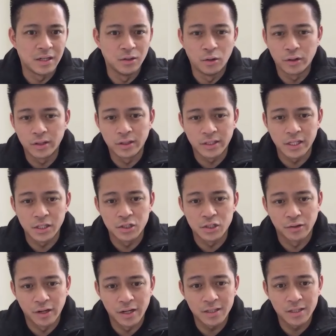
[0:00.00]
loyalty and
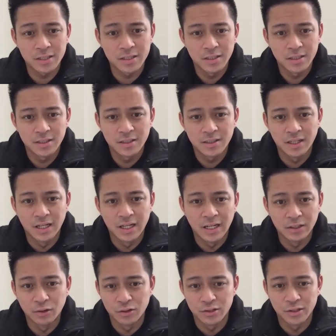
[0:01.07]
trust,
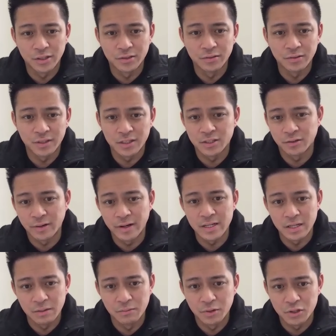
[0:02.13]
those are the two things
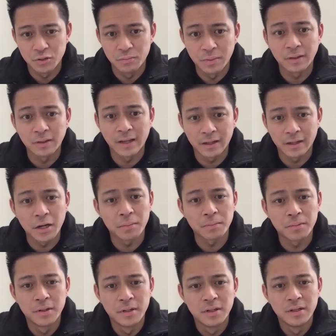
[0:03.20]
already. Once you build that up,
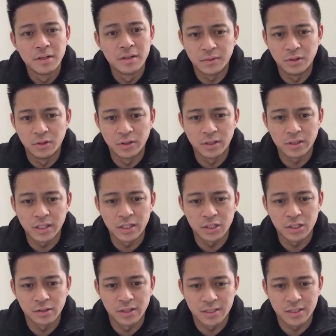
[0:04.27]
loyalty
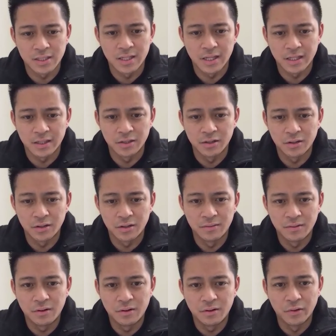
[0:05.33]
and trust is like, you know,
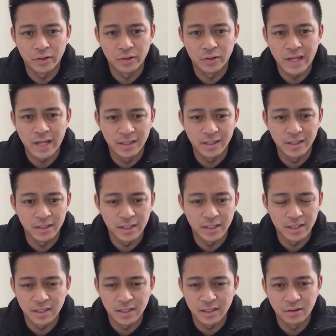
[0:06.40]
over talent
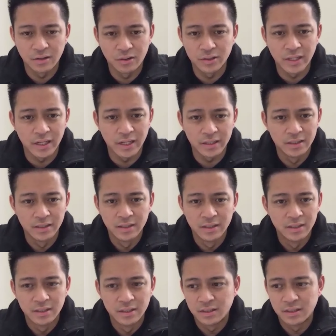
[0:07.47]
uh, all day,
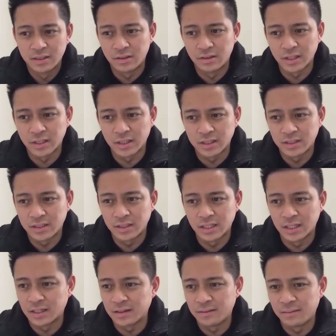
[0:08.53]
all day.
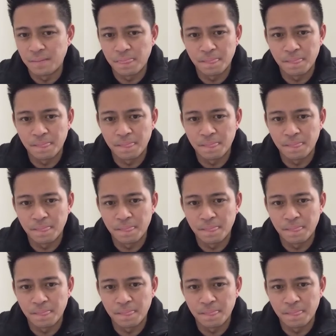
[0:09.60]
yeah. yeah